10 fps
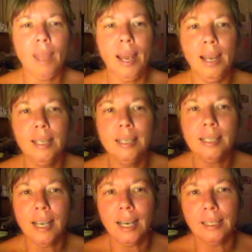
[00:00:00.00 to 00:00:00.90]
And
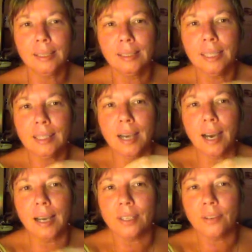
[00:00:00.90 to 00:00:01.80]
this
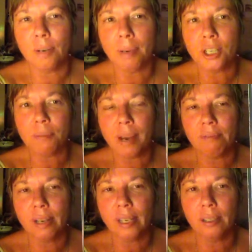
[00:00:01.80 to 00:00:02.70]
card is very much
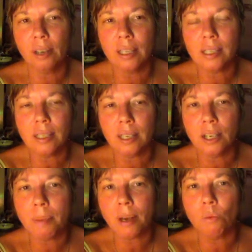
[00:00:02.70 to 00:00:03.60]
about recognizing that
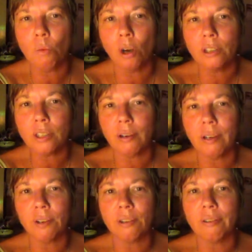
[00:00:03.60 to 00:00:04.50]
no matter what's
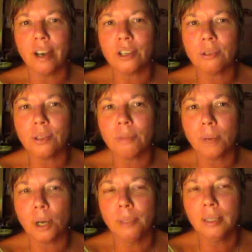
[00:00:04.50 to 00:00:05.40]
going on around you at the
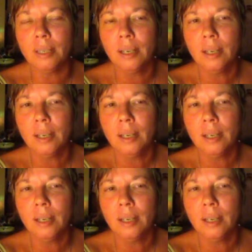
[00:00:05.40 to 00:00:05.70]
moment,